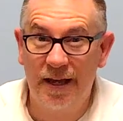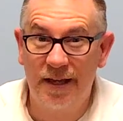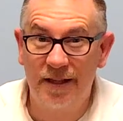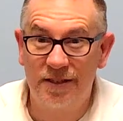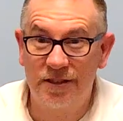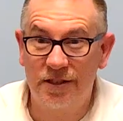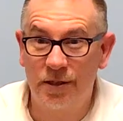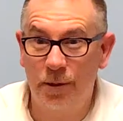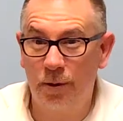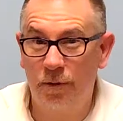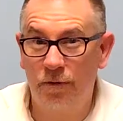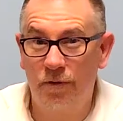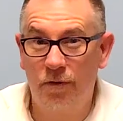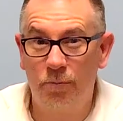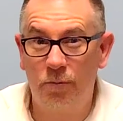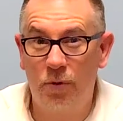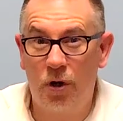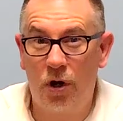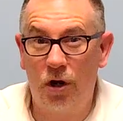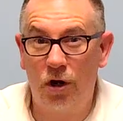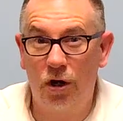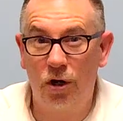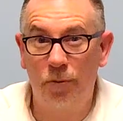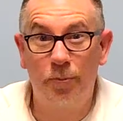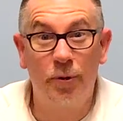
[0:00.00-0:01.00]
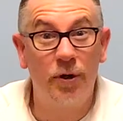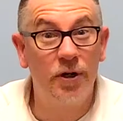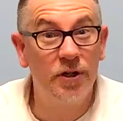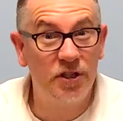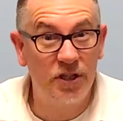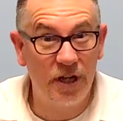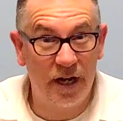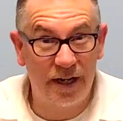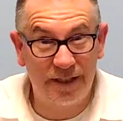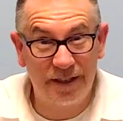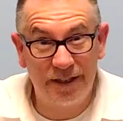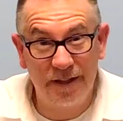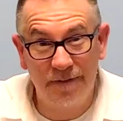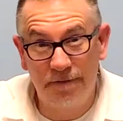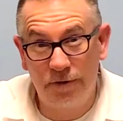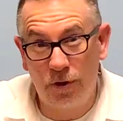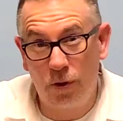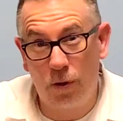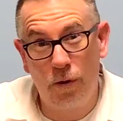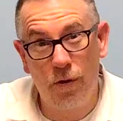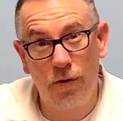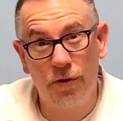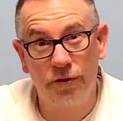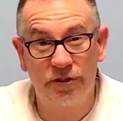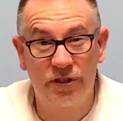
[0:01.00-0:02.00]
some of them are productive
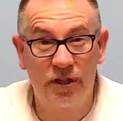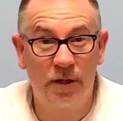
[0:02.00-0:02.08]
goals.